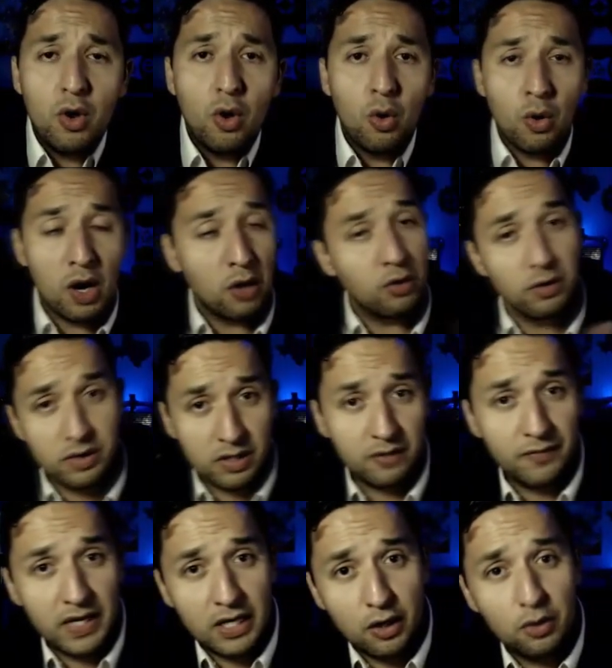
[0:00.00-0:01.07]
Or I'll go to the
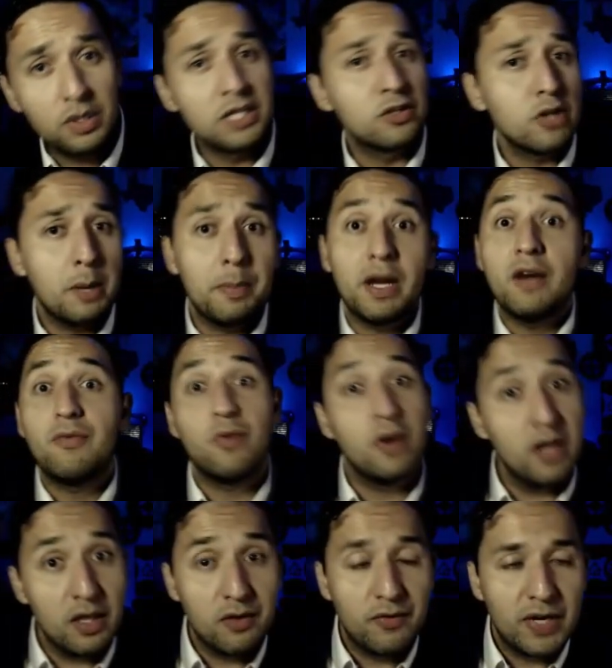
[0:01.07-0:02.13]
video and swap it out for
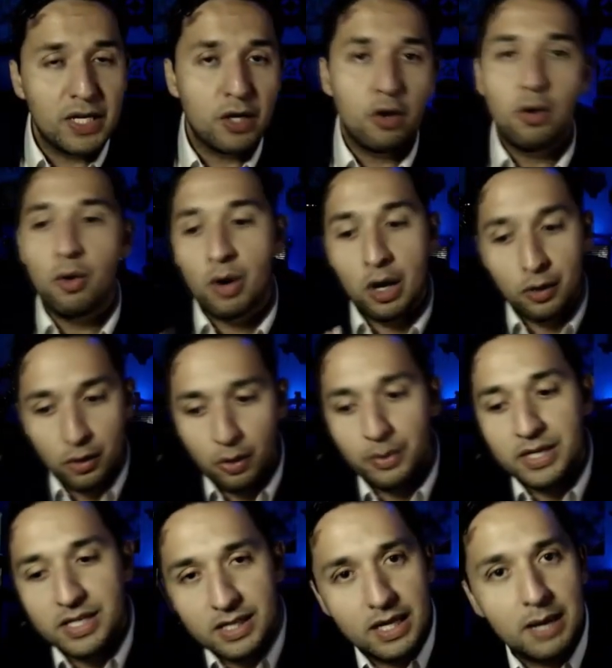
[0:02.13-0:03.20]
another video. Or I'll go
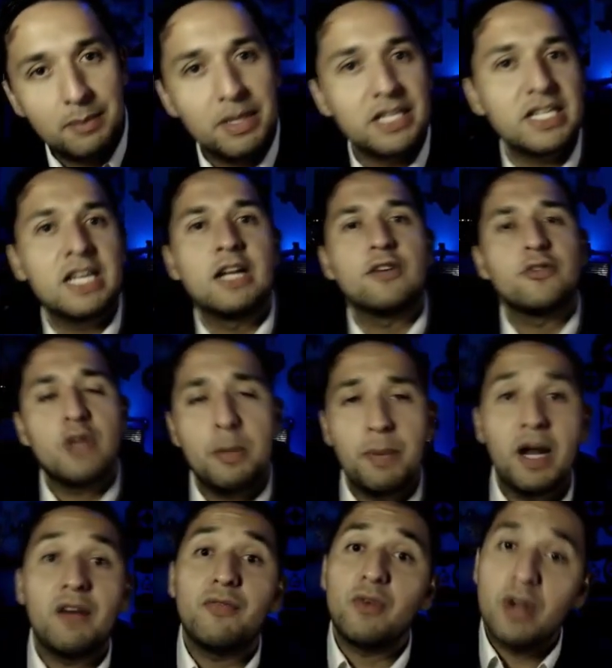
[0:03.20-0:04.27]
into the image and I'll swap it
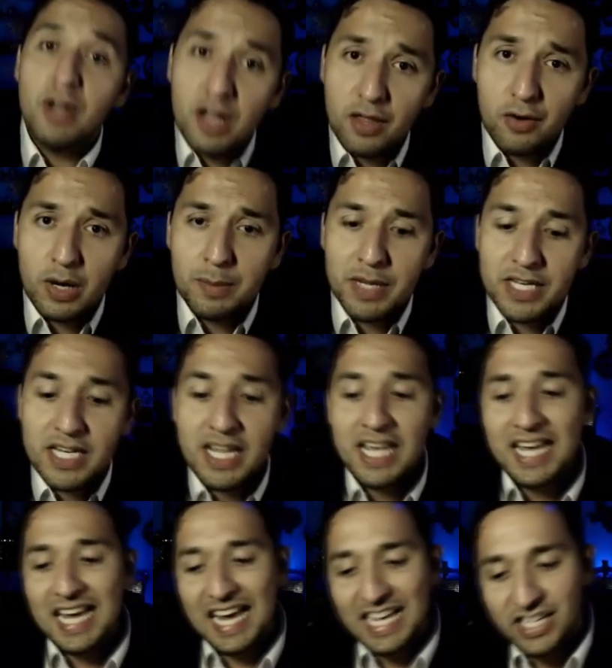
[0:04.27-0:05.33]
out for another image.
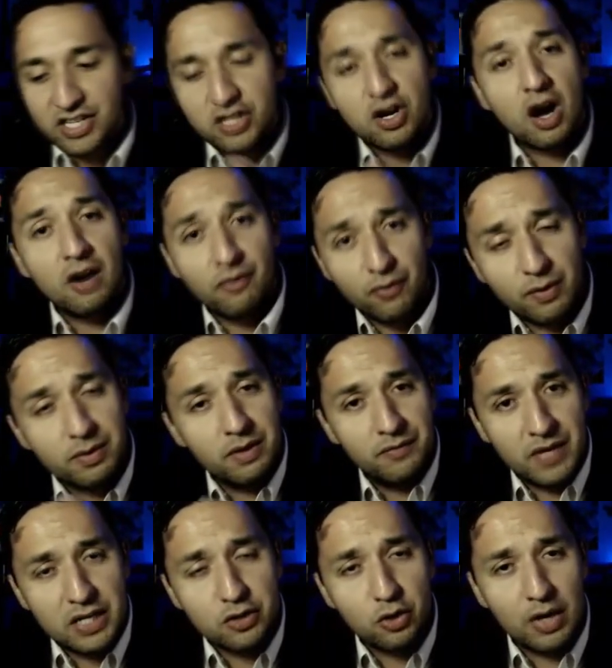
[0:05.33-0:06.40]
And start from the
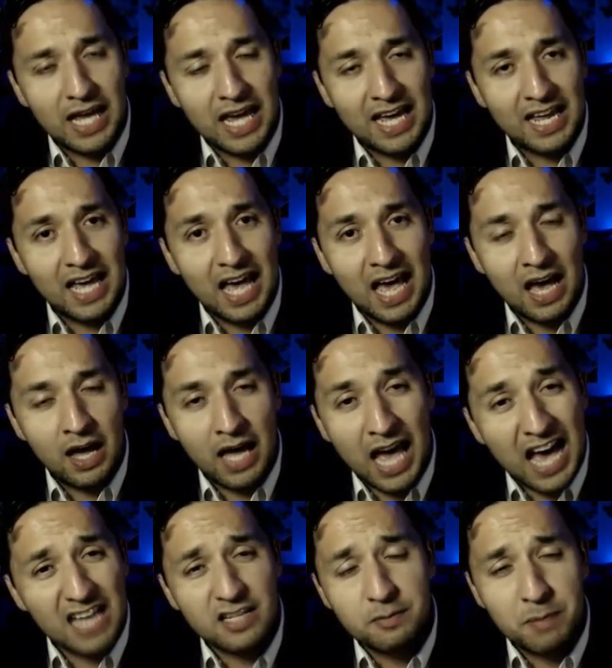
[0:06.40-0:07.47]
visual a- uh,
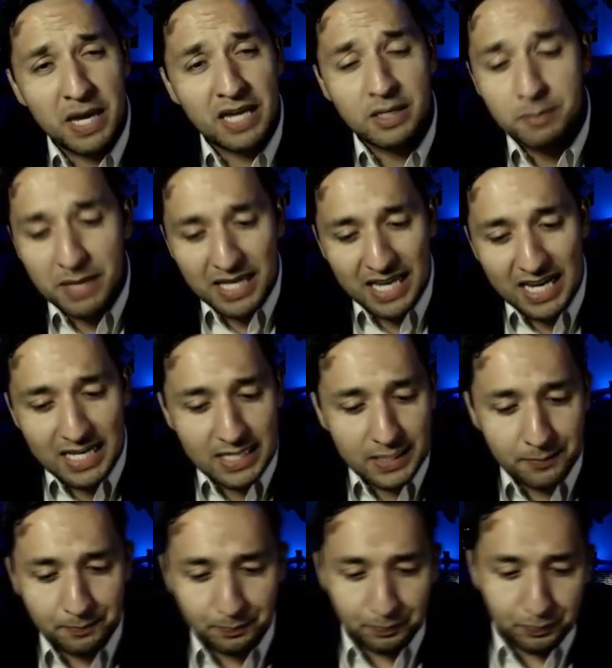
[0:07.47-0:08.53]
aspect because
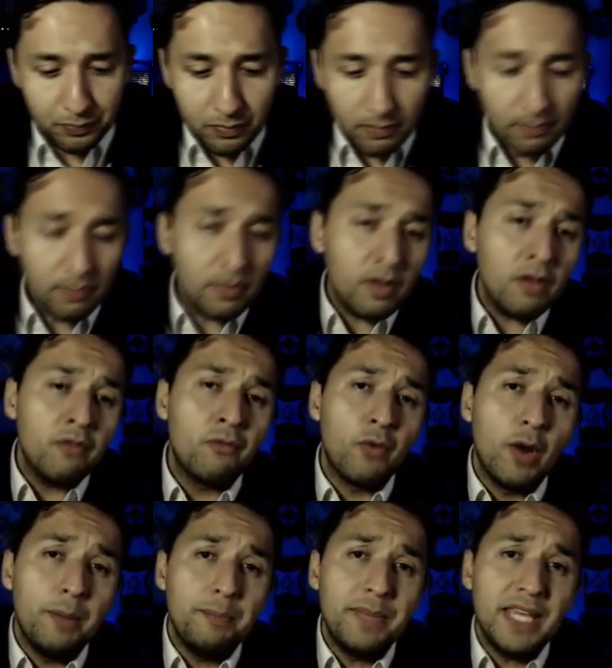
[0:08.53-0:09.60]

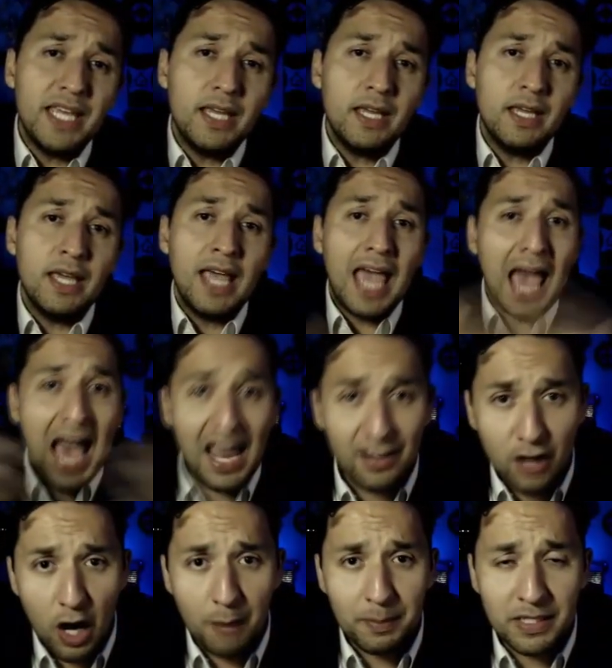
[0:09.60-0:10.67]
from the ad
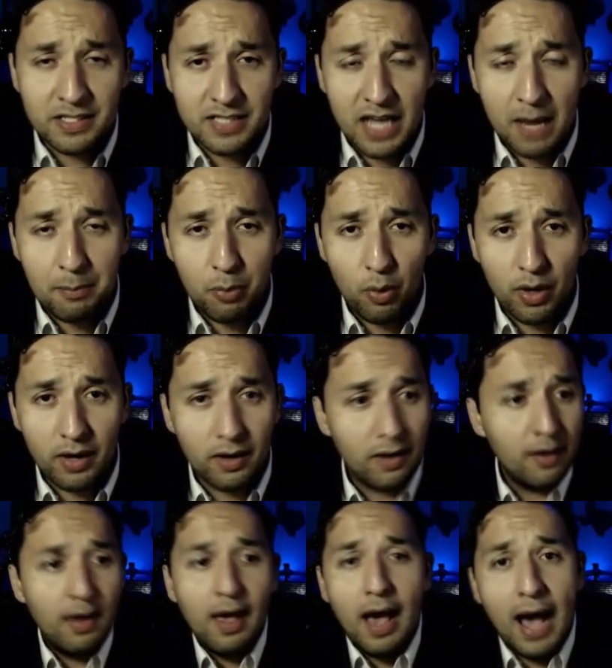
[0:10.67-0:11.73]
copy standpoint,
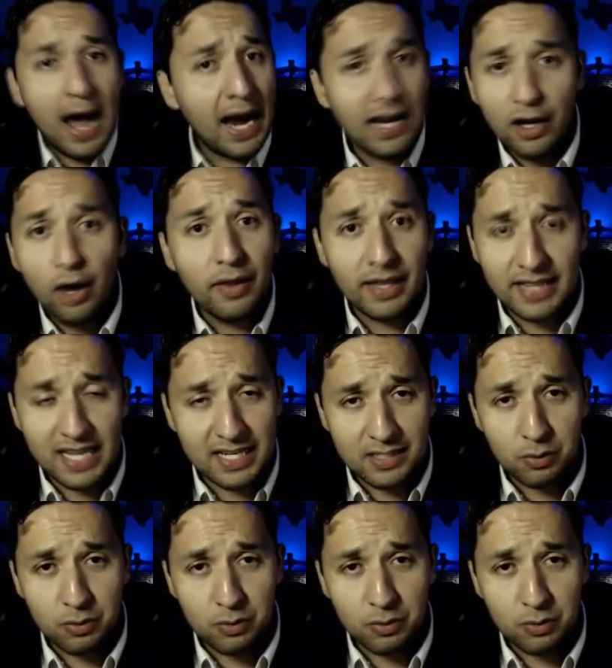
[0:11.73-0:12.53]
I know that that's